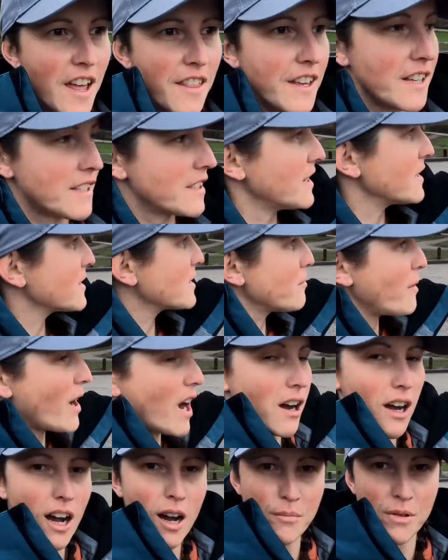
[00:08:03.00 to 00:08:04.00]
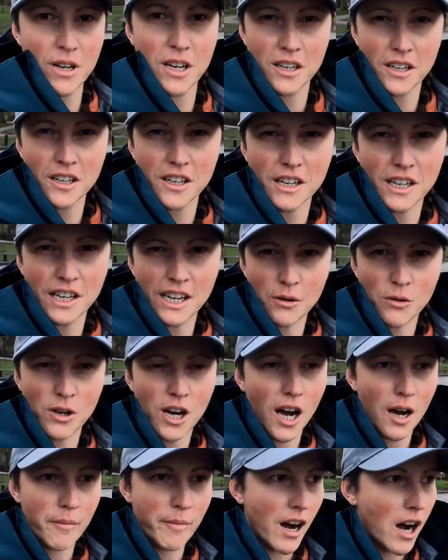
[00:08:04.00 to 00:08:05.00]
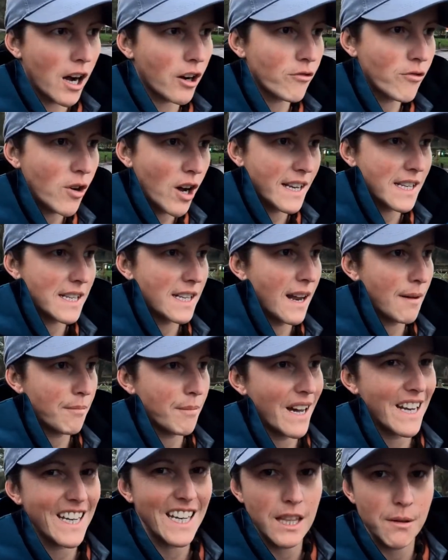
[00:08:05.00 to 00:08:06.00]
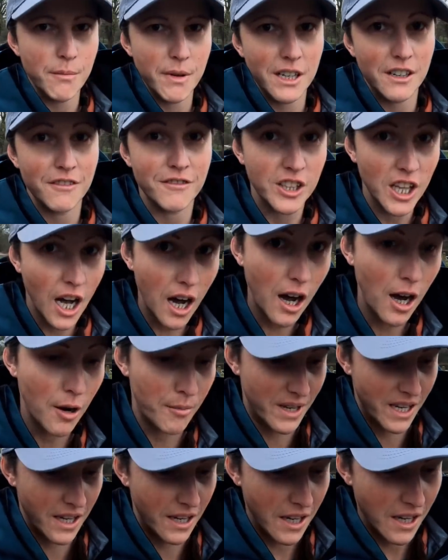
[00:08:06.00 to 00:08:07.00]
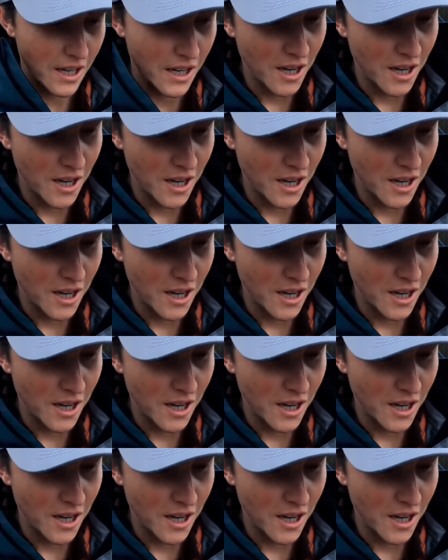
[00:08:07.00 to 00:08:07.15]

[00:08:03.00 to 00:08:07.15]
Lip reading: this is the park up. Little car park right slap bang in the middle of Derby.